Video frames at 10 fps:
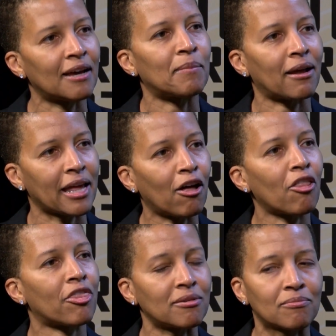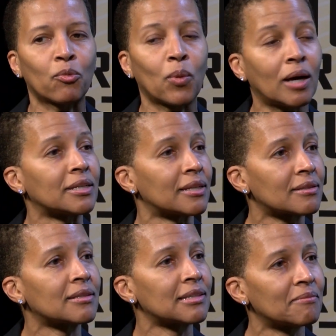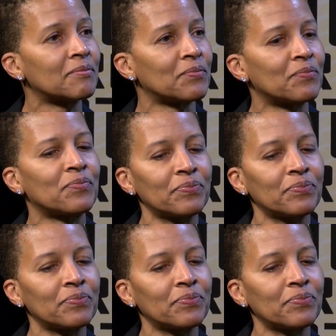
health and wellness. So